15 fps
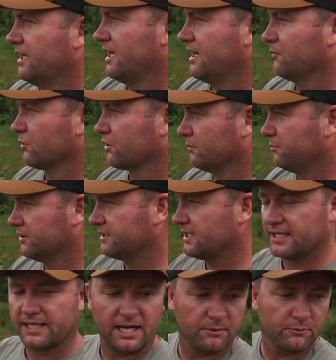And we're gonna put
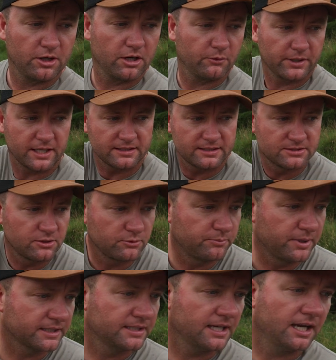that camera out. We got this new
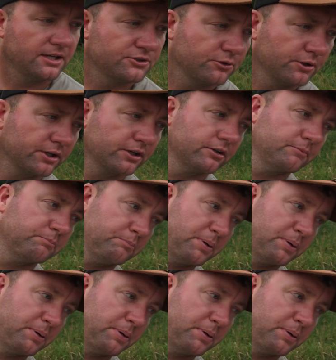Big Time triggered